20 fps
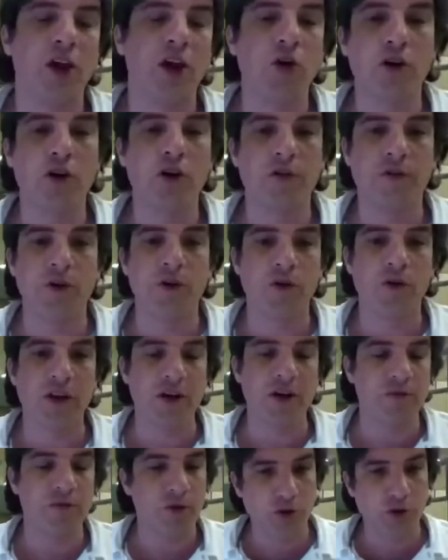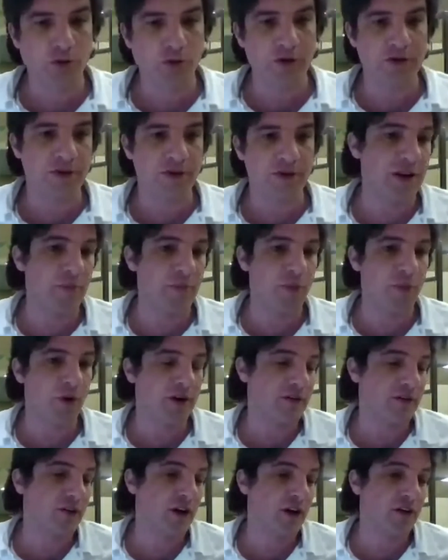he could have known that for 2 reasons. Number
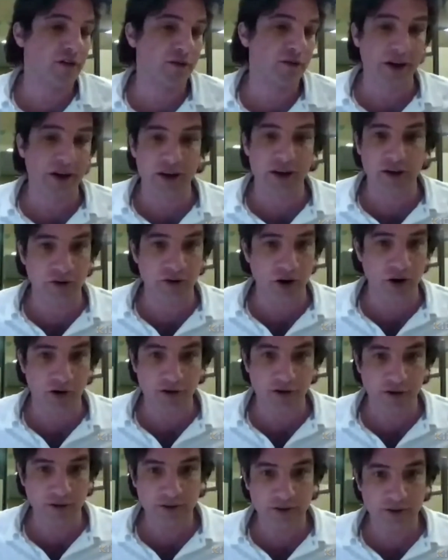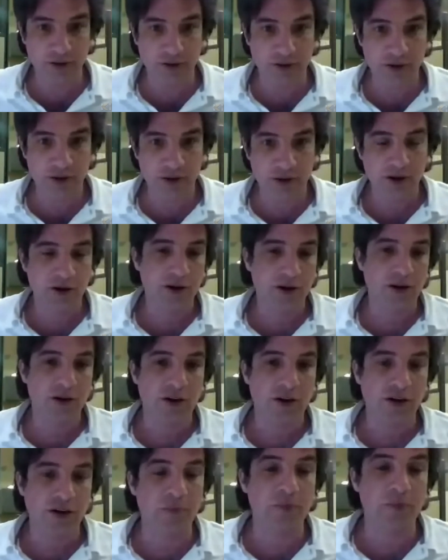one, he's not a regular doctor.
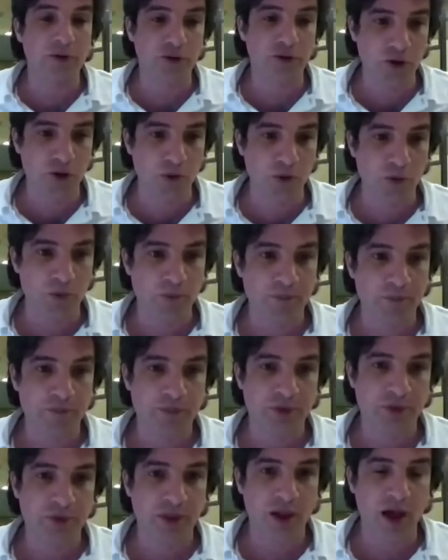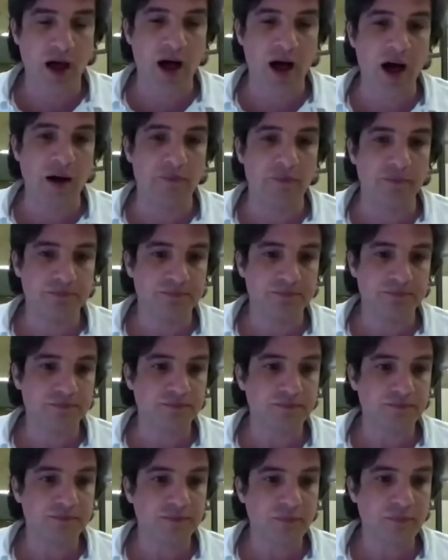Number 2,
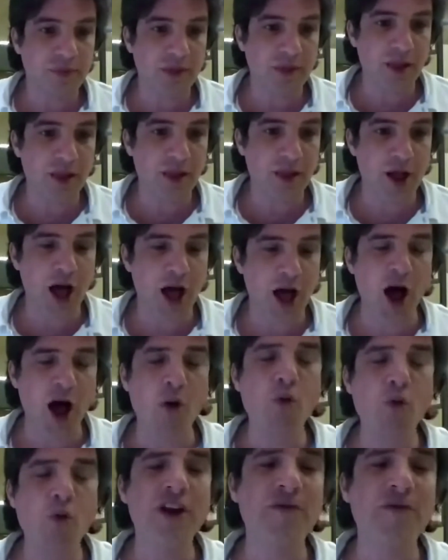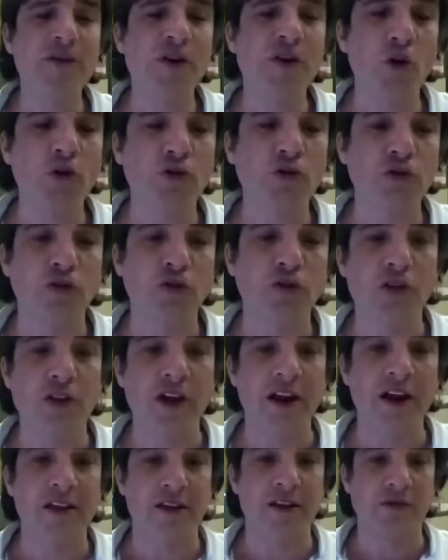I wouldn't even know
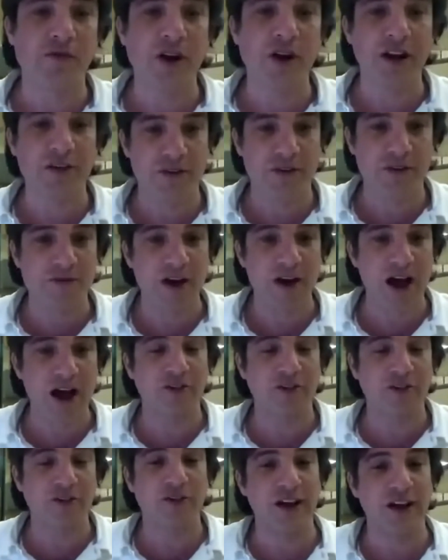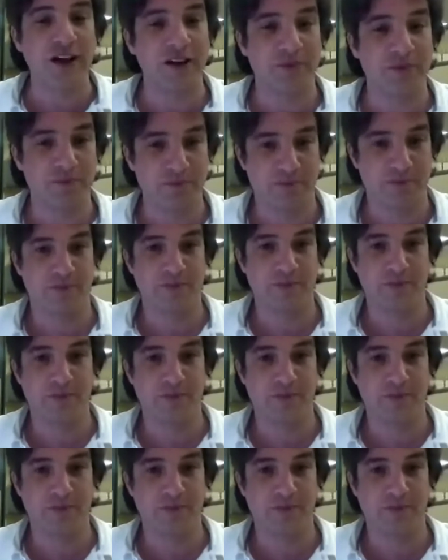that it's a relevant fact to tell him.